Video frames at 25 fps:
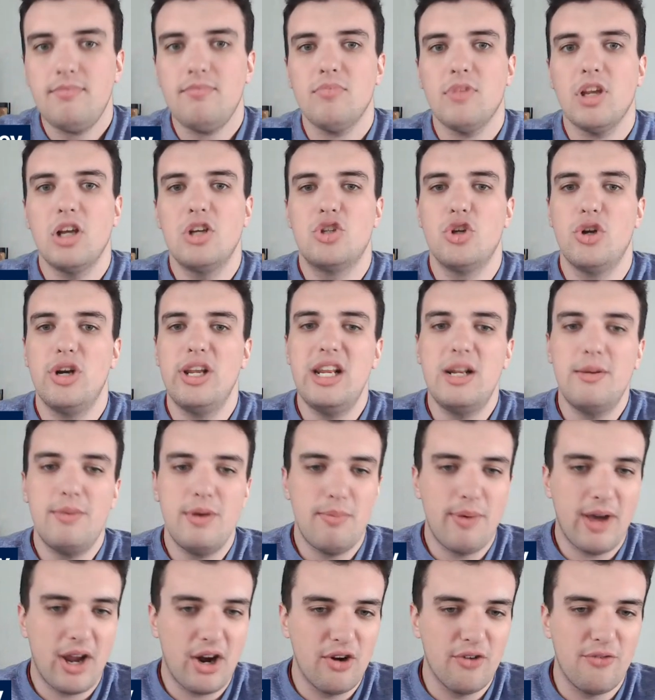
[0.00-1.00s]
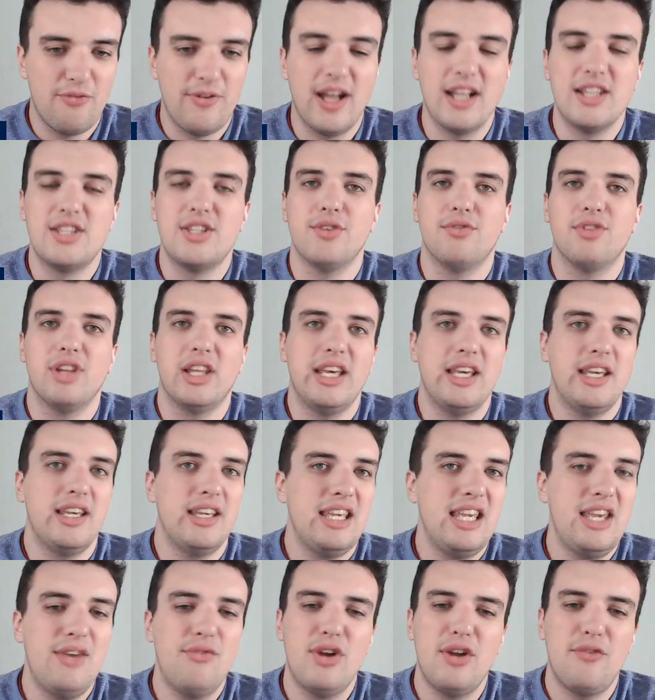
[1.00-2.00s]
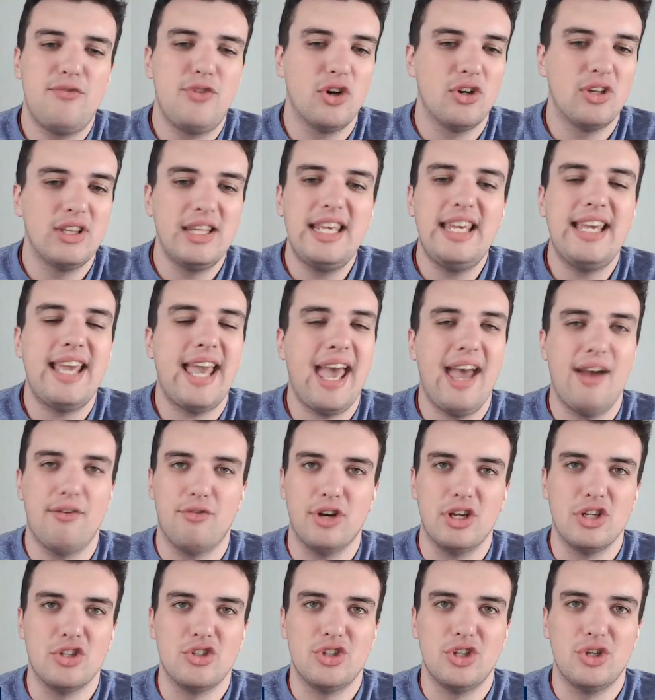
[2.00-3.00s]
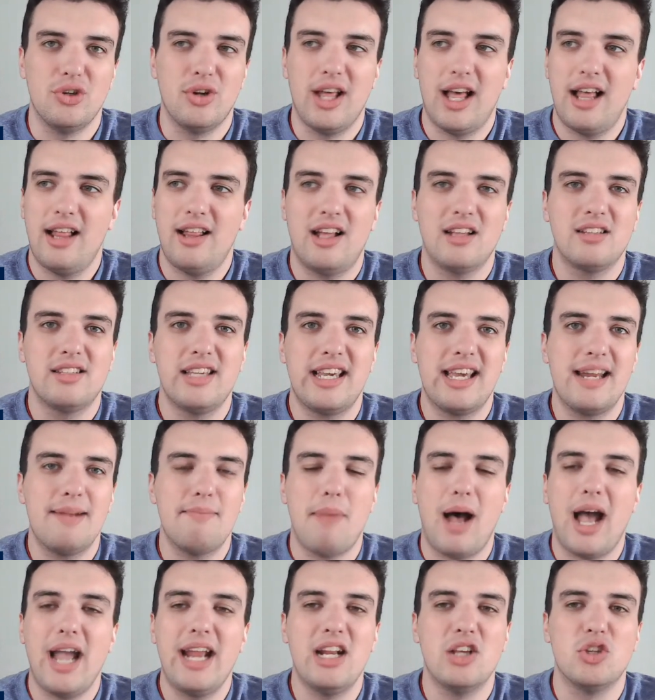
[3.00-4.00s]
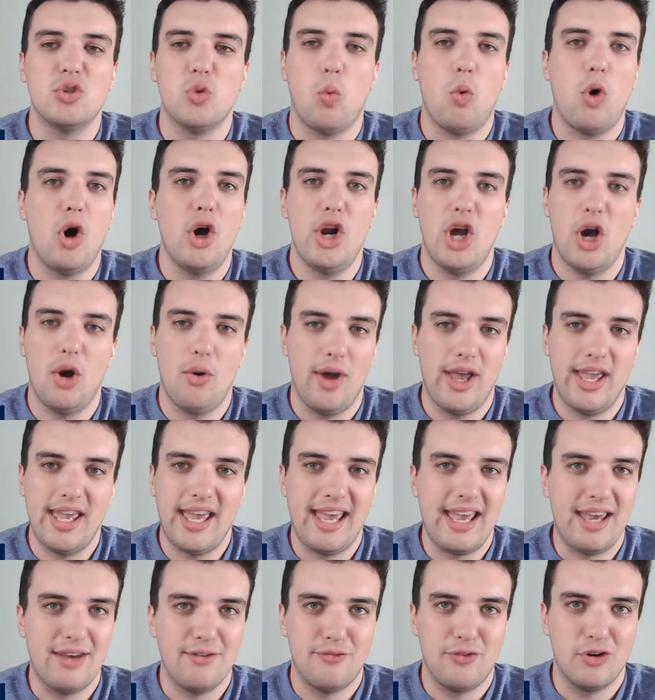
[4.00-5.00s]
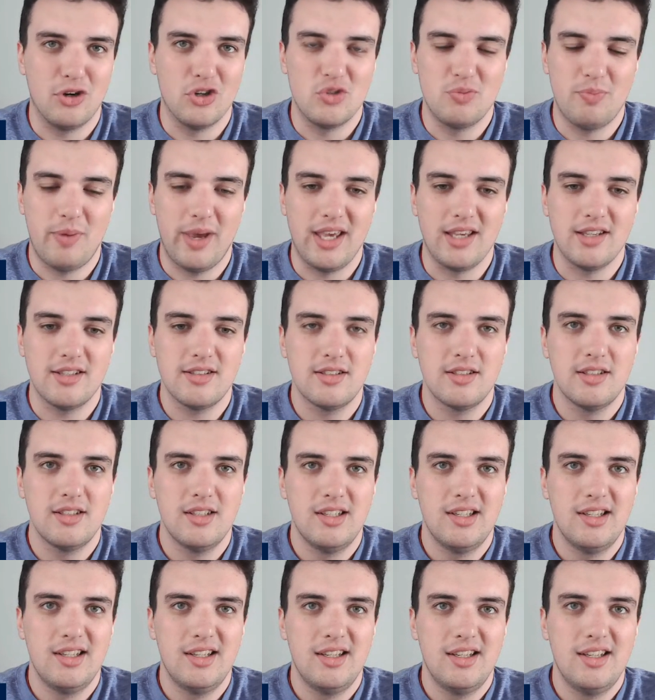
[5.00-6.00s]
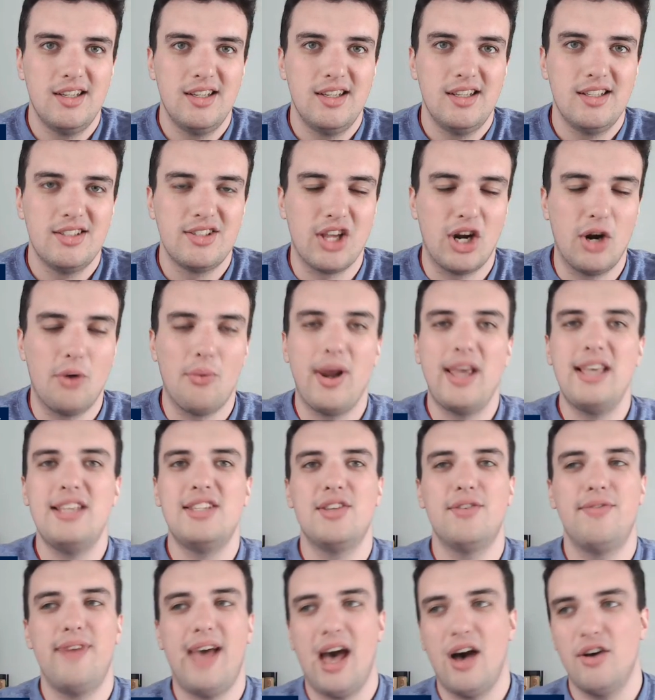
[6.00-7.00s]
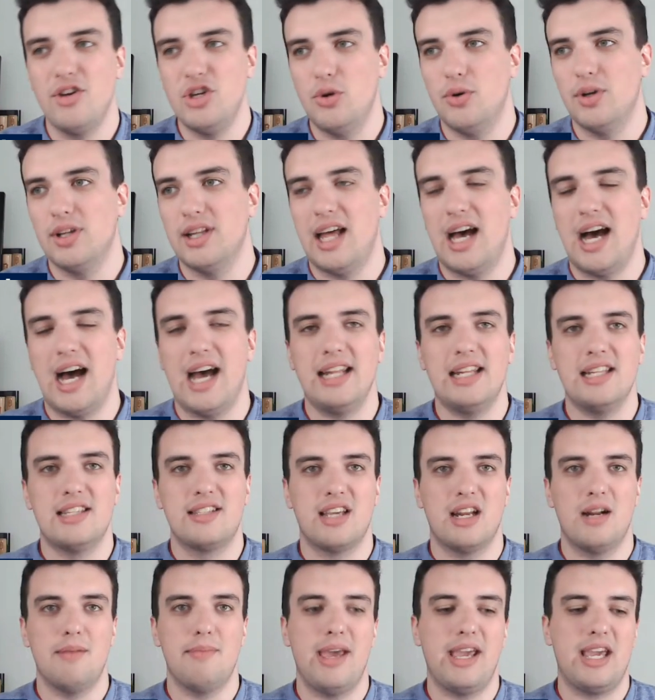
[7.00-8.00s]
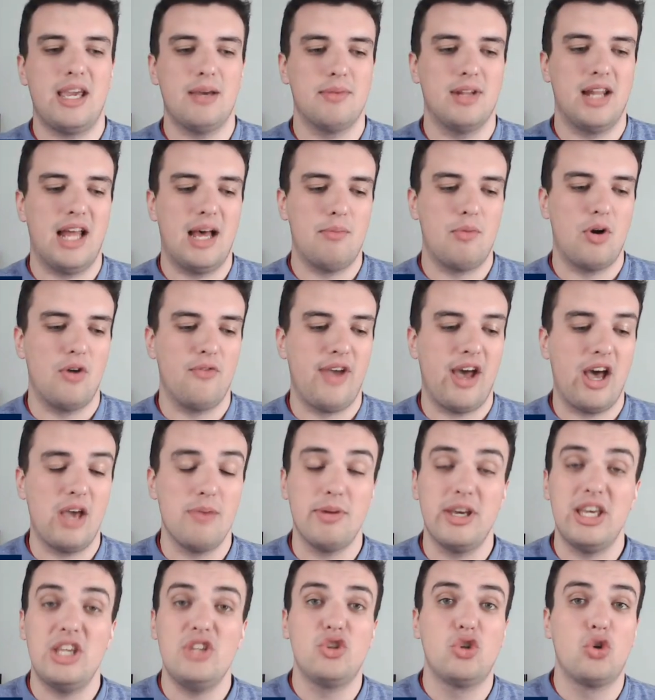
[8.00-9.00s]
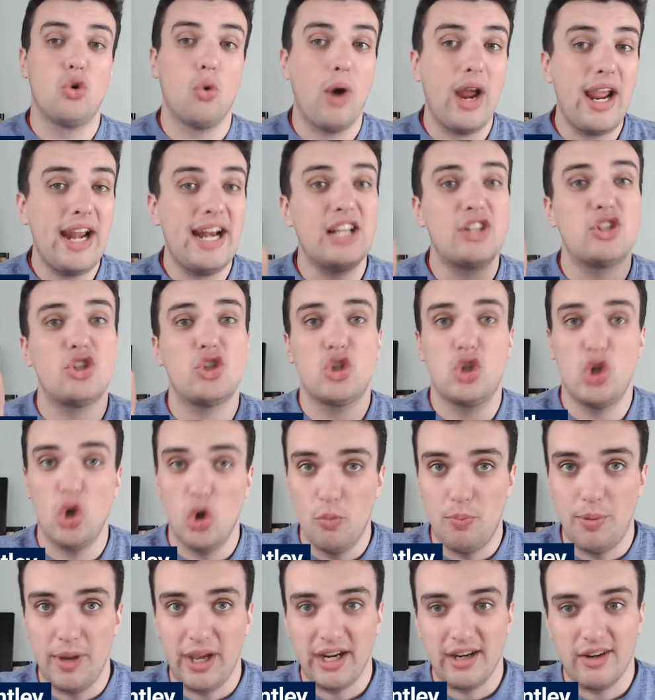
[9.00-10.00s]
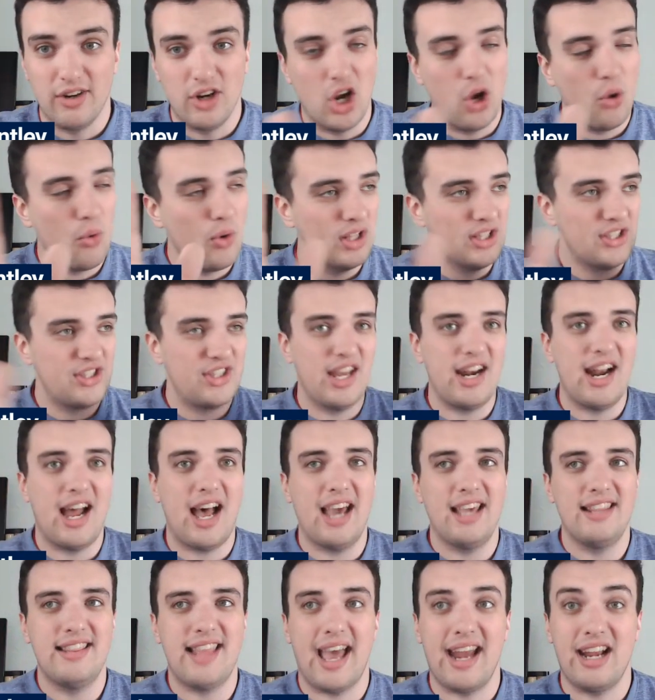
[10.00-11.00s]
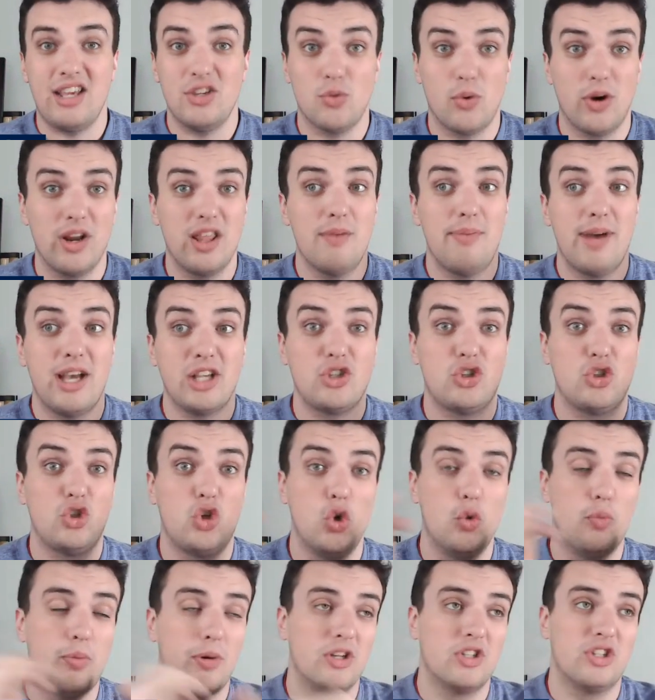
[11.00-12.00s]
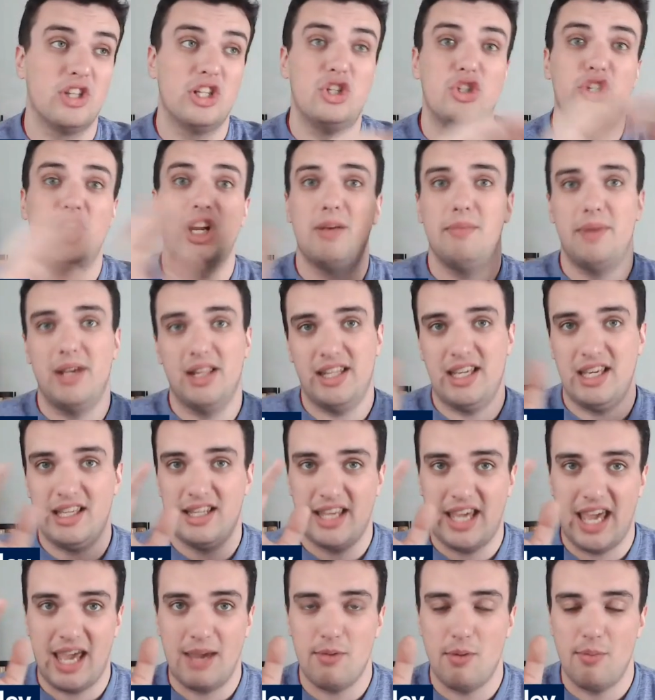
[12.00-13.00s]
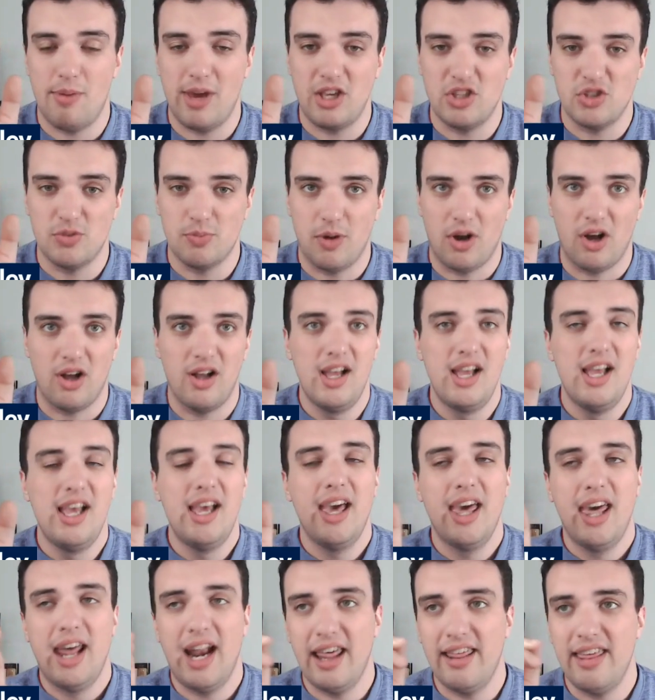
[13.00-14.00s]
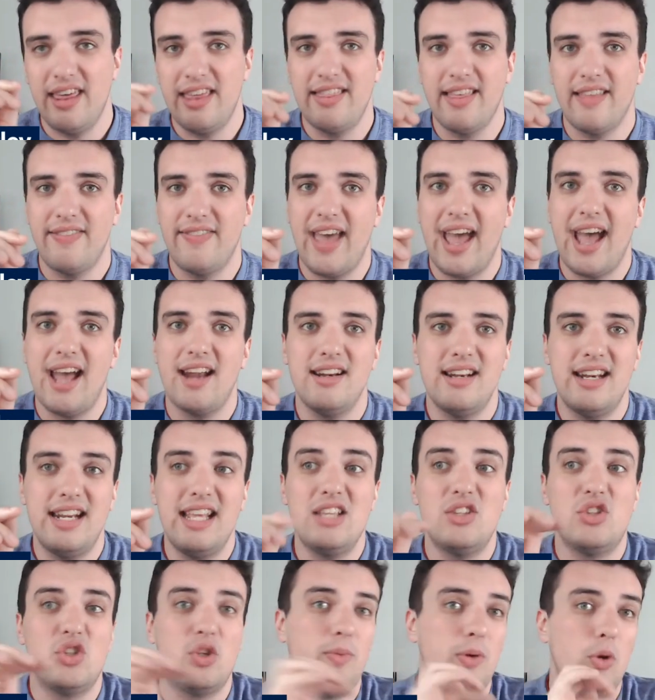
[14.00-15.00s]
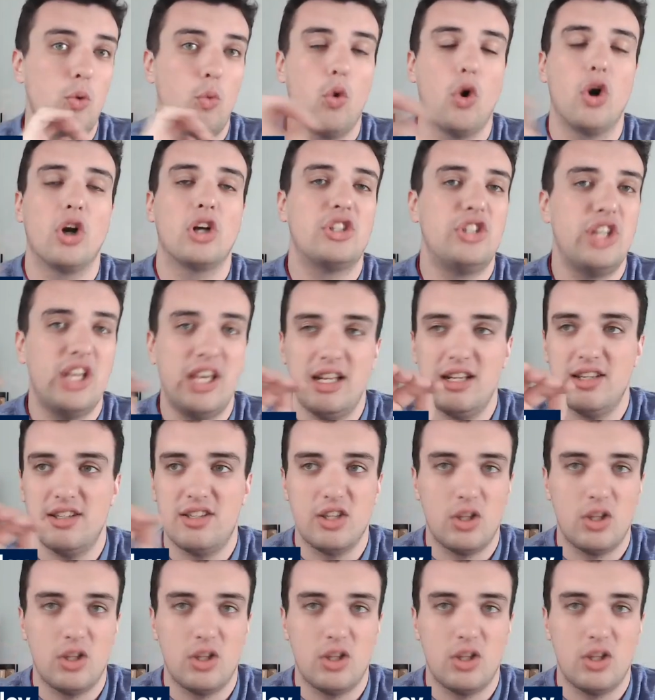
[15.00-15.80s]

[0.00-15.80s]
So need to be better defensively, even if you're league average, dude. I'll take a minus 1 OAA at first base. It's going to raise the value a lot. It's going to make him a lot more value. But he's great at scooping. No one's denied that. He's one of the best scoopers legitimately in the game of baseball. And I think that needs to be worked into